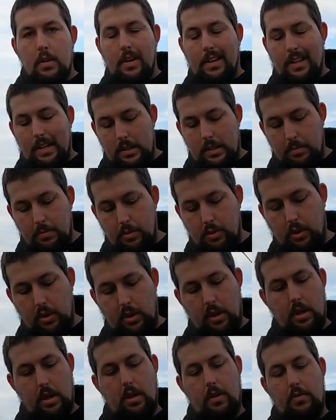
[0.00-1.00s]
Right guys, I'm just
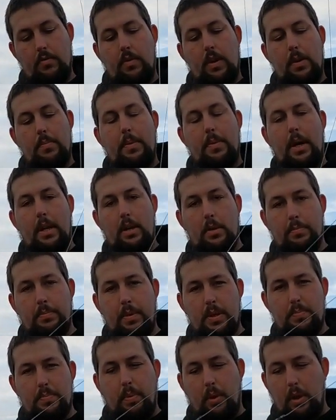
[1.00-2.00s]
going to rebait
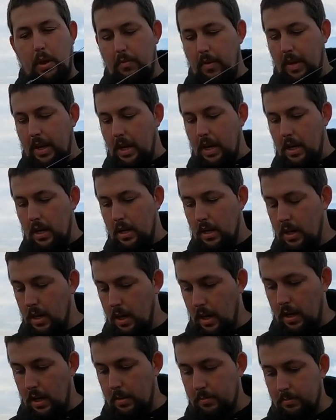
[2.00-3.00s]
up this pulley rig,
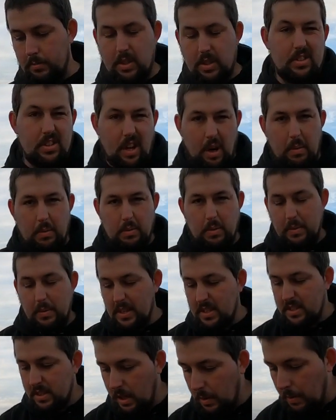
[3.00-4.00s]
and this is how I'll do
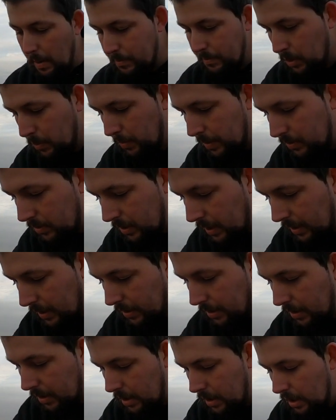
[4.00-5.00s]
it. This is how I'm doing it
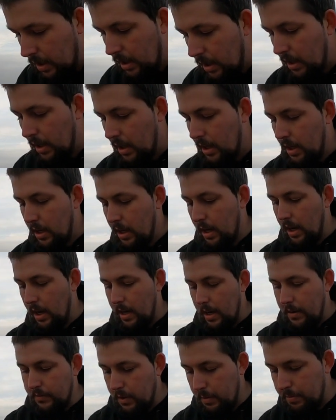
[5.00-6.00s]
tonight.
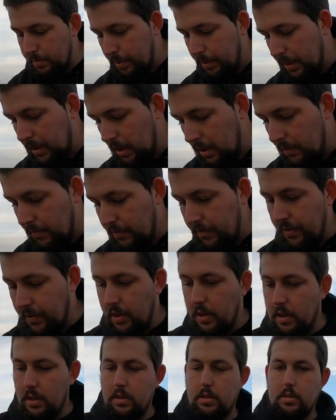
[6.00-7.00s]
I've got plenty
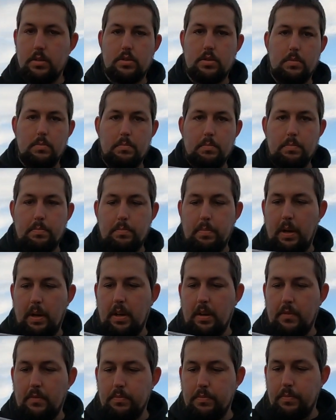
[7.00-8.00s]
of
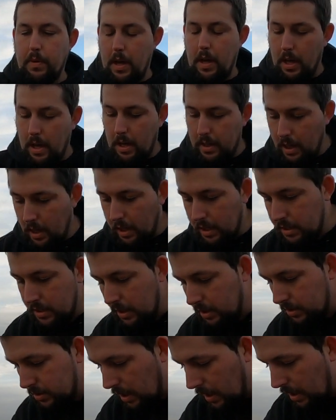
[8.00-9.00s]

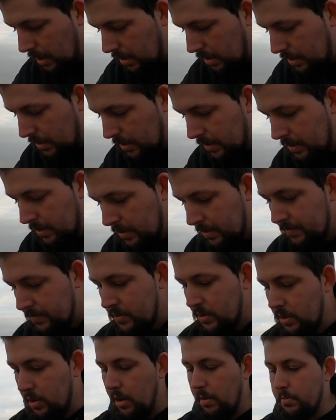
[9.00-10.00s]
yellowtails there,
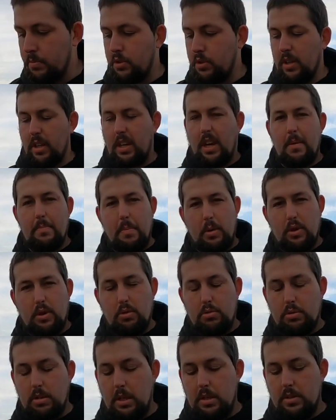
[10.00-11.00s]
so I'm just going to keep
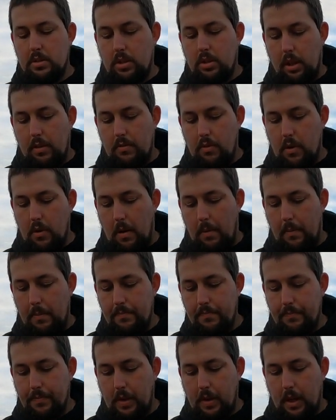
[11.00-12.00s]
on using these until I run out,
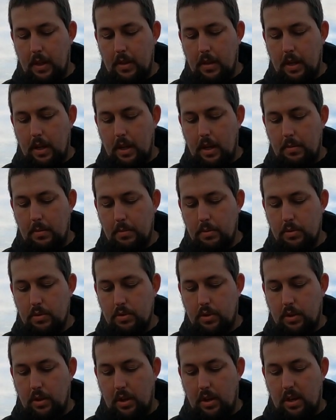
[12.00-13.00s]
and then we're
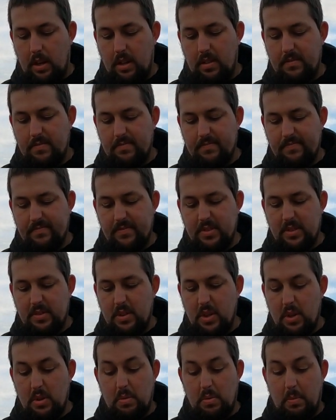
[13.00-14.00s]
just going to
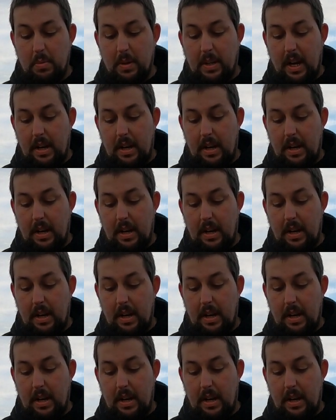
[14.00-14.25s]
use what we